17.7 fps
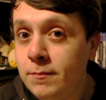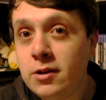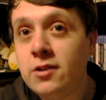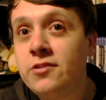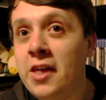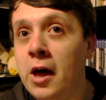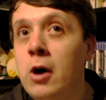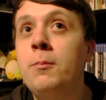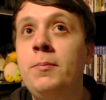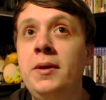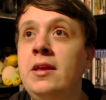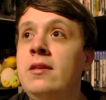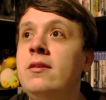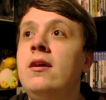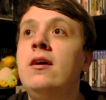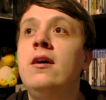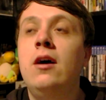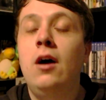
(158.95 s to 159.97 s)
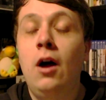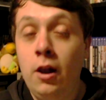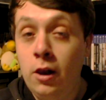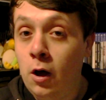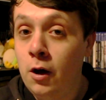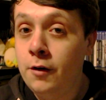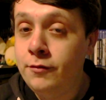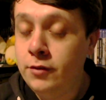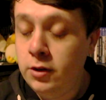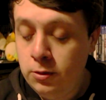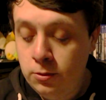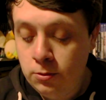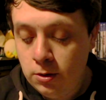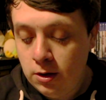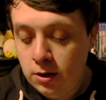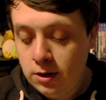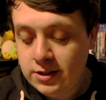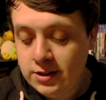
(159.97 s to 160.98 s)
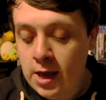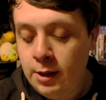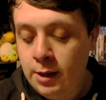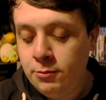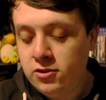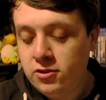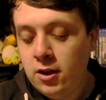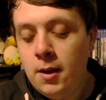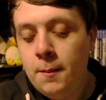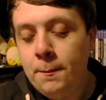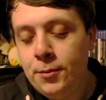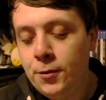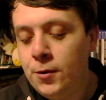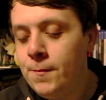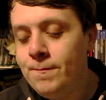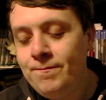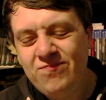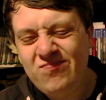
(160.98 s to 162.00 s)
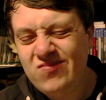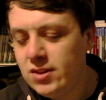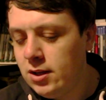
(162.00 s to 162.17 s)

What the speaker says: because that'll mean a lot of new games. But